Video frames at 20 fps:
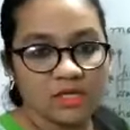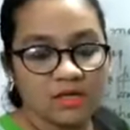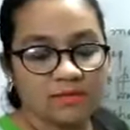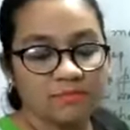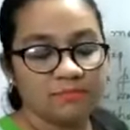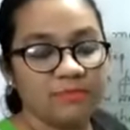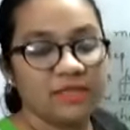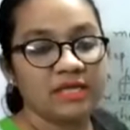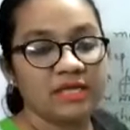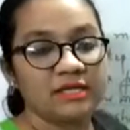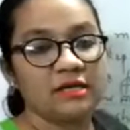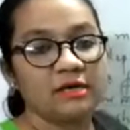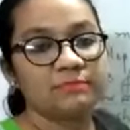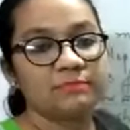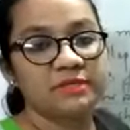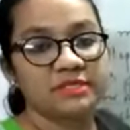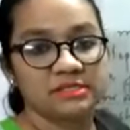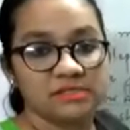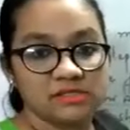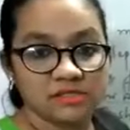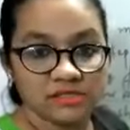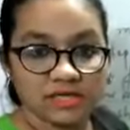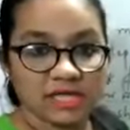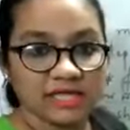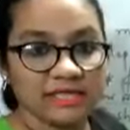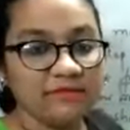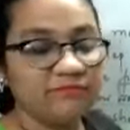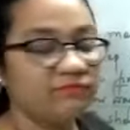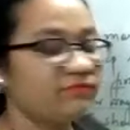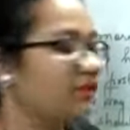made up his
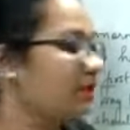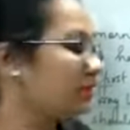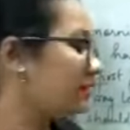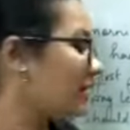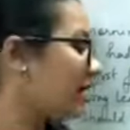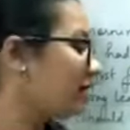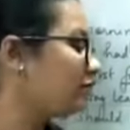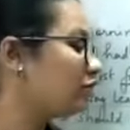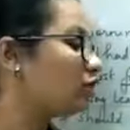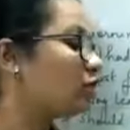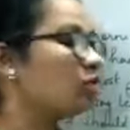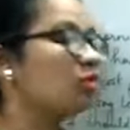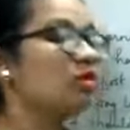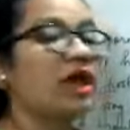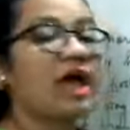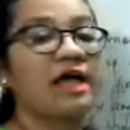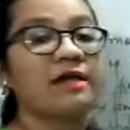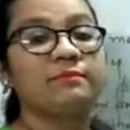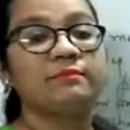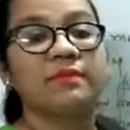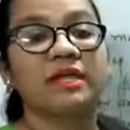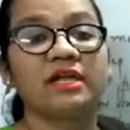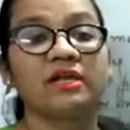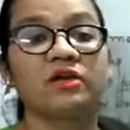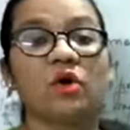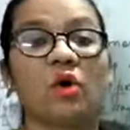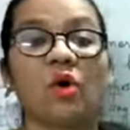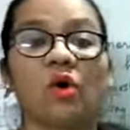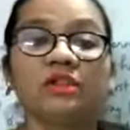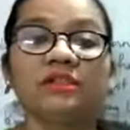life. Yeah, that road had made
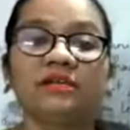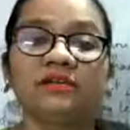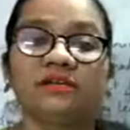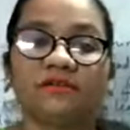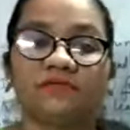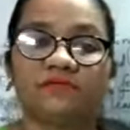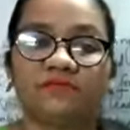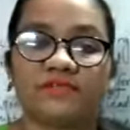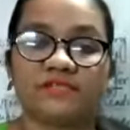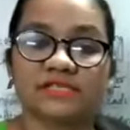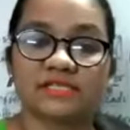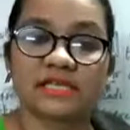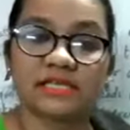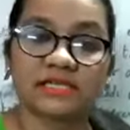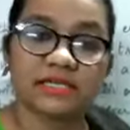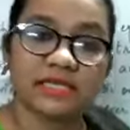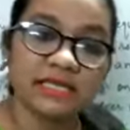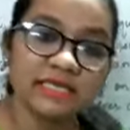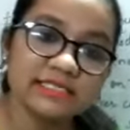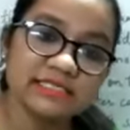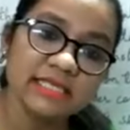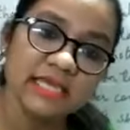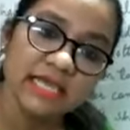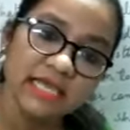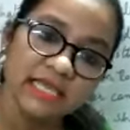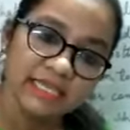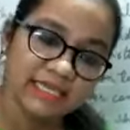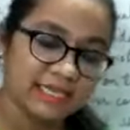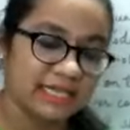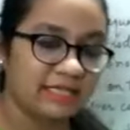all the difference in his
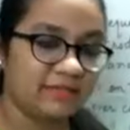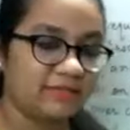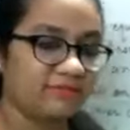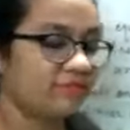life.